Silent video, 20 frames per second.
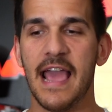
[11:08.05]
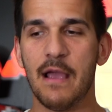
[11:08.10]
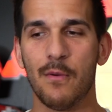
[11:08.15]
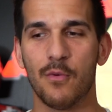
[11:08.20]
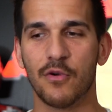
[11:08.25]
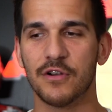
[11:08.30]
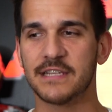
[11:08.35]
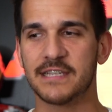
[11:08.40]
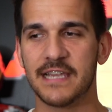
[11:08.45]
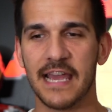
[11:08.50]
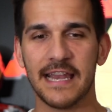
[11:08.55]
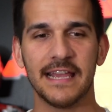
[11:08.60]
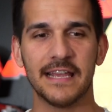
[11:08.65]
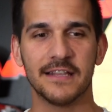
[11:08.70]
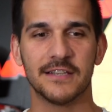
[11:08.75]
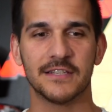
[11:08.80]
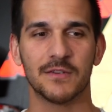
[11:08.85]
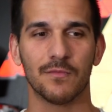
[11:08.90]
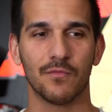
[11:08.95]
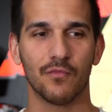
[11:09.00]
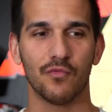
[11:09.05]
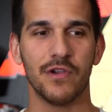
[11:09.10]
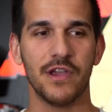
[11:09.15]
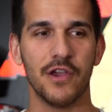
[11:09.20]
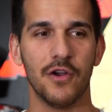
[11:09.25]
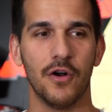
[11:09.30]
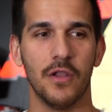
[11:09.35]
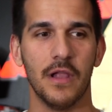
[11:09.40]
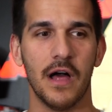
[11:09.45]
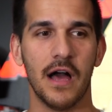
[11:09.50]
and we're just getting into some
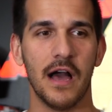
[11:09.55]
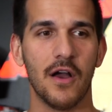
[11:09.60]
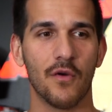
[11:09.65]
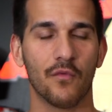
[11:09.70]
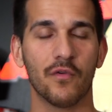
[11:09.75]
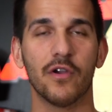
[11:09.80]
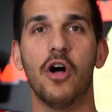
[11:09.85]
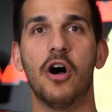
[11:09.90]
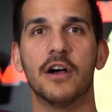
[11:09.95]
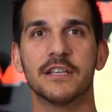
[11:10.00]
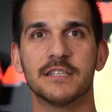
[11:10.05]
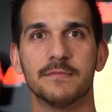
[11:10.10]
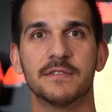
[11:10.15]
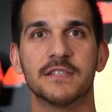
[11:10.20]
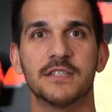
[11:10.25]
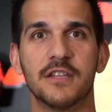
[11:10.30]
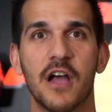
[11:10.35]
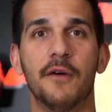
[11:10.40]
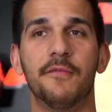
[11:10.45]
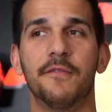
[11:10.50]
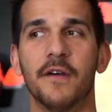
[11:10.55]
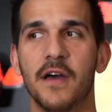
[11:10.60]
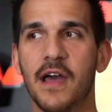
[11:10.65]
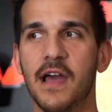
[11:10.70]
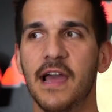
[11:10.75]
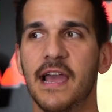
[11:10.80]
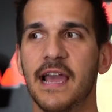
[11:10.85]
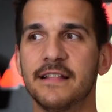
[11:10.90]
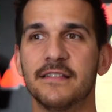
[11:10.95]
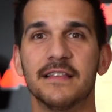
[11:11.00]
real awesome stuff
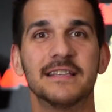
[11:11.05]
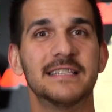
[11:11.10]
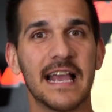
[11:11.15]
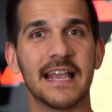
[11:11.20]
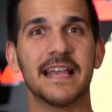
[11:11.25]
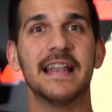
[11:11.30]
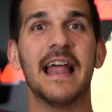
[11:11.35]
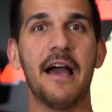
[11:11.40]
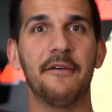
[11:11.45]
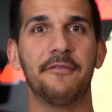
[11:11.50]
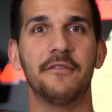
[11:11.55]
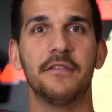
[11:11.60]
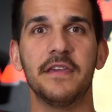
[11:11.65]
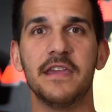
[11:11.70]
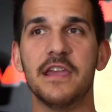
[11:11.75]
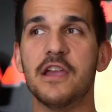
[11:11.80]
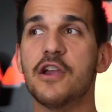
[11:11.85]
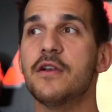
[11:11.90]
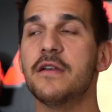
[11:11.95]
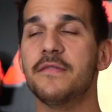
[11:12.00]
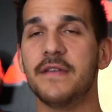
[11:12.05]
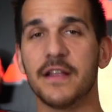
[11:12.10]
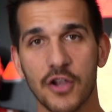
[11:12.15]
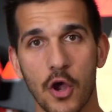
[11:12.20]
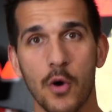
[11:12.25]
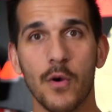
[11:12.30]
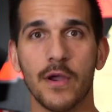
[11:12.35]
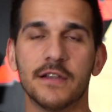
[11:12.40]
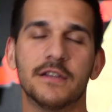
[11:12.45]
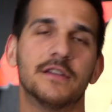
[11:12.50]
in the second half of the year and then
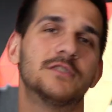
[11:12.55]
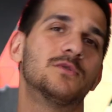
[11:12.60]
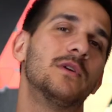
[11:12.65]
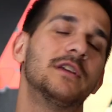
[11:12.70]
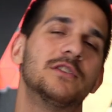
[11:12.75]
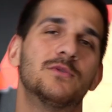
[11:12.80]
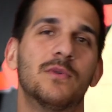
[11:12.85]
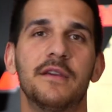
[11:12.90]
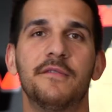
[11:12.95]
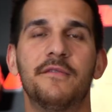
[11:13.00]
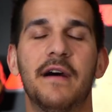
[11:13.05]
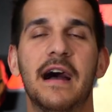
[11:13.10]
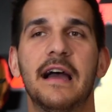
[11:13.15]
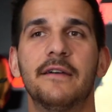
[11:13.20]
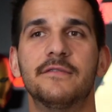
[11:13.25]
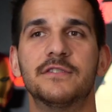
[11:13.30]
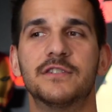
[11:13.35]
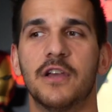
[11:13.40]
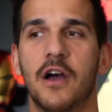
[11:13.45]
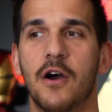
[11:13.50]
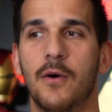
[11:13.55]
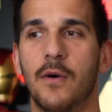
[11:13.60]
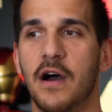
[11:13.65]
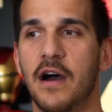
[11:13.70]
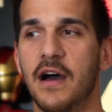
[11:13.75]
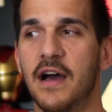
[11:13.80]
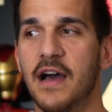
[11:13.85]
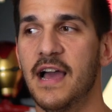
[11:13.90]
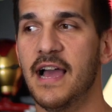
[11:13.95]
going into 2025. So